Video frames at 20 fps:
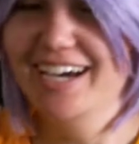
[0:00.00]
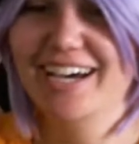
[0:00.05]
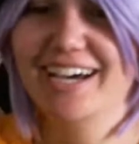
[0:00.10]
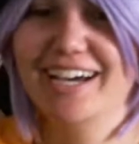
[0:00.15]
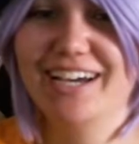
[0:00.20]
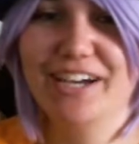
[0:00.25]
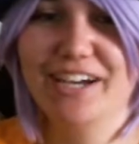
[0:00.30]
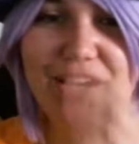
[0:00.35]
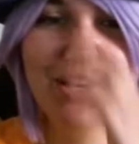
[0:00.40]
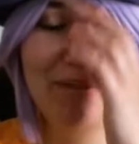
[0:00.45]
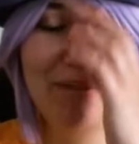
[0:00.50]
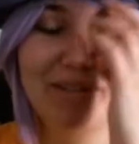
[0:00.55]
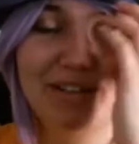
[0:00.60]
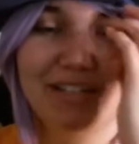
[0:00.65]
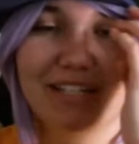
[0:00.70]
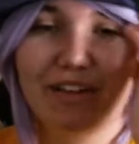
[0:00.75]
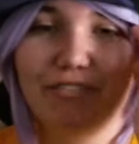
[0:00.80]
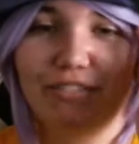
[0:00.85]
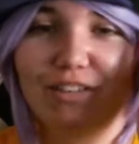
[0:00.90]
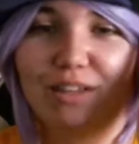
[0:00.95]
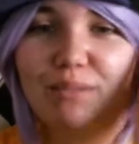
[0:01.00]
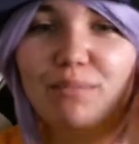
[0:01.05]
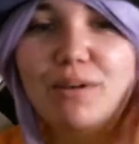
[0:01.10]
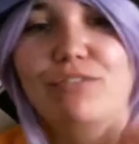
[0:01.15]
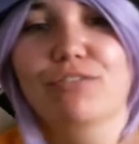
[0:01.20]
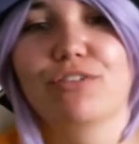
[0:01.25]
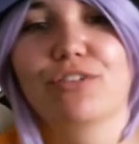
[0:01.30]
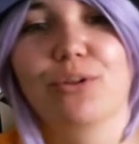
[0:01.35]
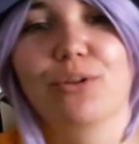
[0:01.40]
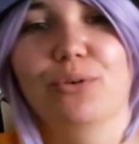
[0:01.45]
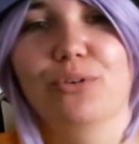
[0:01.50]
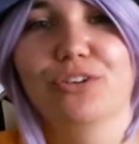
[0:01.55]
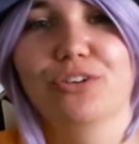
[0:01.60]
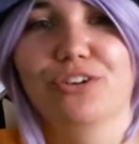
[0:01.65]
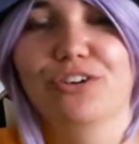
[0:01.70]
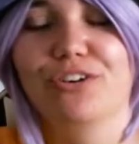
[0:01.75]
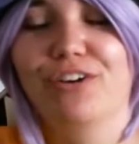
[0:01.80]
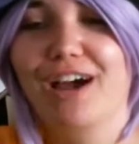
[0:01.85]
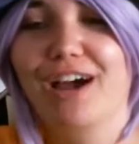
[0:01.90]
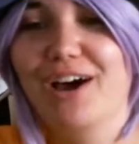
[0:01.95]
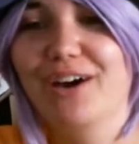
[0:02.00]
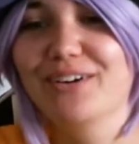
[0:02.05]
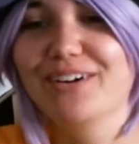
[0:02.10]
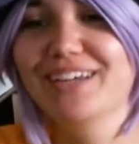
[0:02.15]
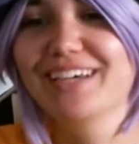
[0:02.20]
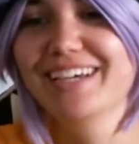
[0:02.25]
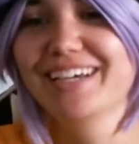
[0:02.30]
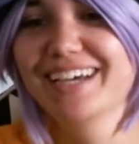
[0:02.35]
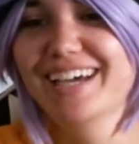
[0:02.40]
And definitely meant for the older crowd.